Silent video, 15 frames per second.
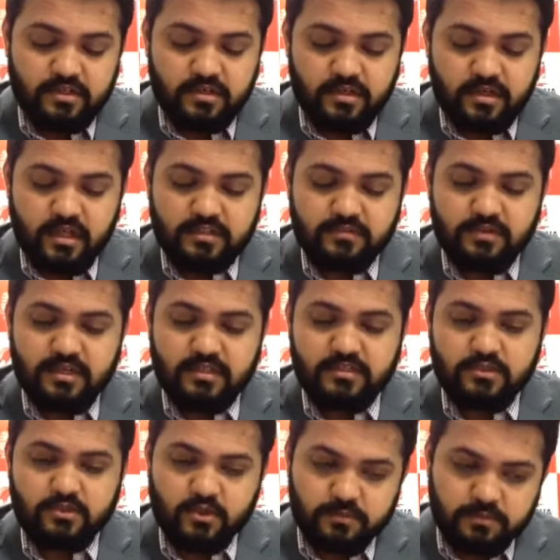as well as
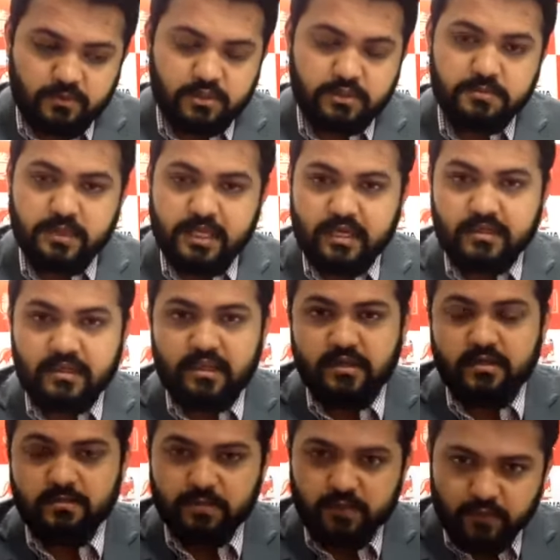job prospect
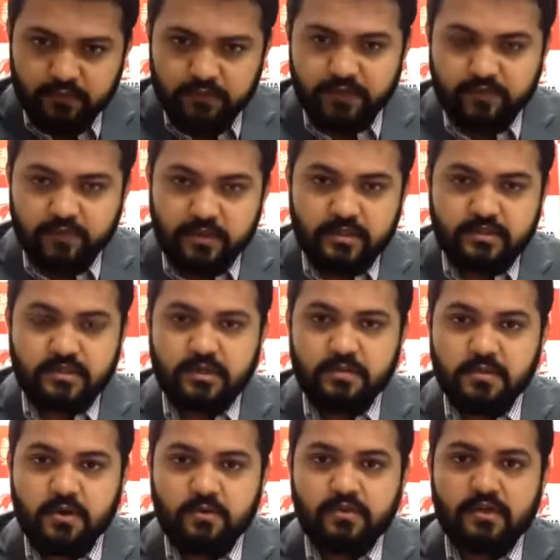and a bit of information
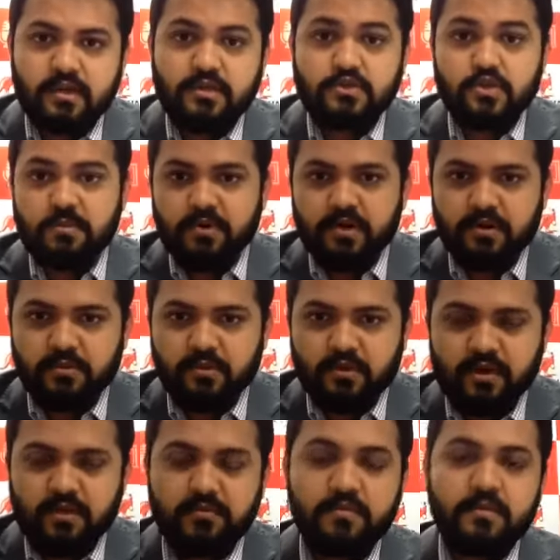about Job Ready
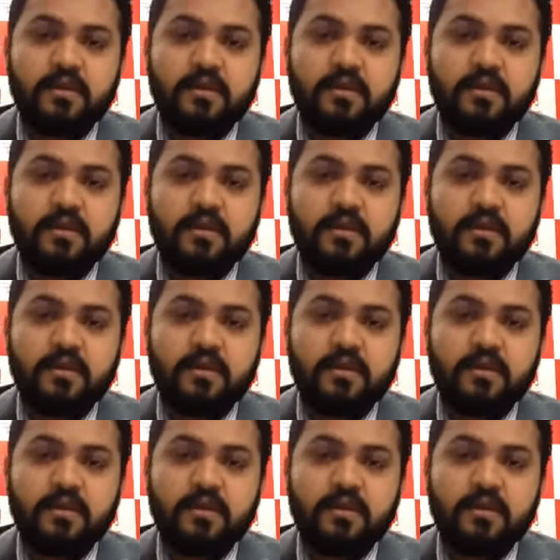program.